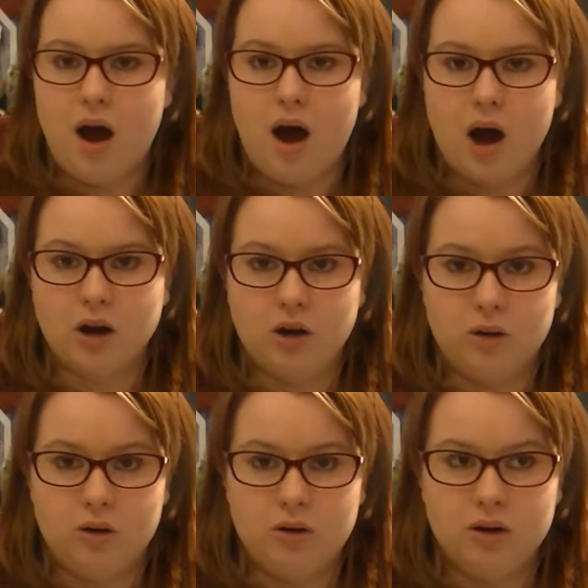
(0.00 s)

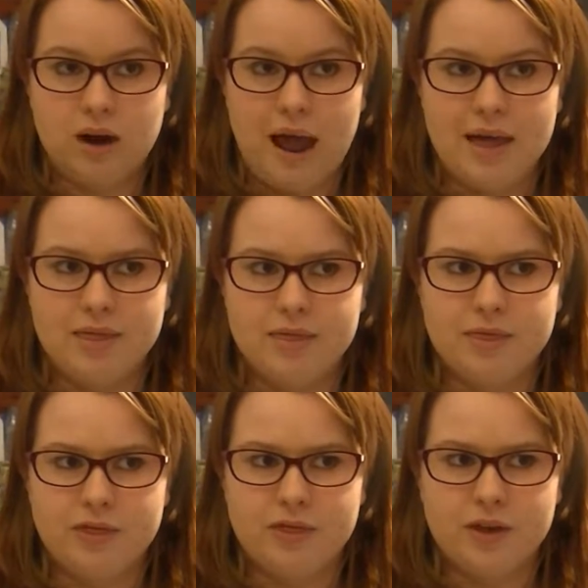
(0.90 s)
uncle and
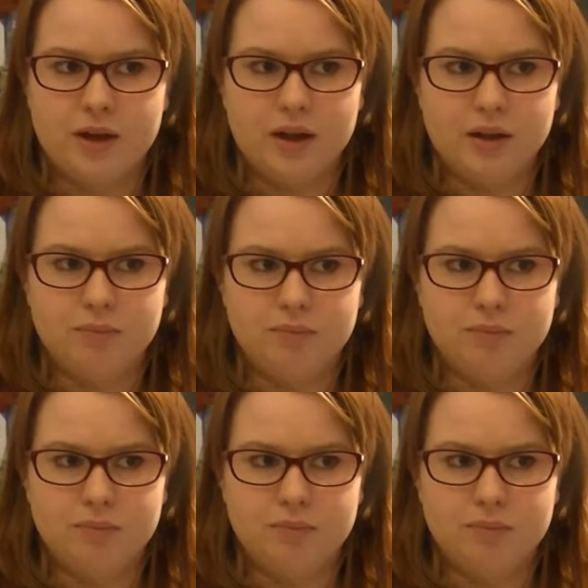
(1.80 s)
the